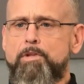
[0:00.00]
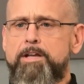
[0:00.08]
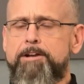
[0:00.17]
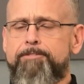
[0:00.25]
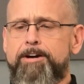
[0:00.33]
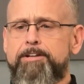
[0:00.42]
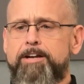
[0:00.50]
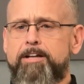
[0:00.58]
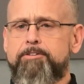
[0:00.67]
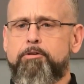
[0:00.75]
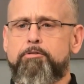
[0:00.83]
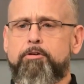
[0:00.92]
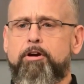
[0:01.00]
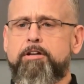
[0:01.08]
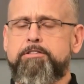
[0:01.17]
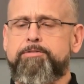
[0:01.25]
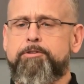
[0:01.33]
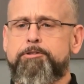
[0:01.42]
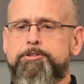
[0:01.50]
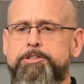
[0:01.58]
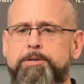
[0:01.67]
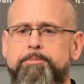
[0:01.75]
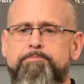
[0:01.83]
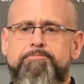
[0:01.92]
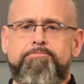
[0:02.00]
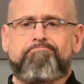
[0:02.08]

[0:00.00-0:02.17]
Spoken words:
if I look at total cost of ownership,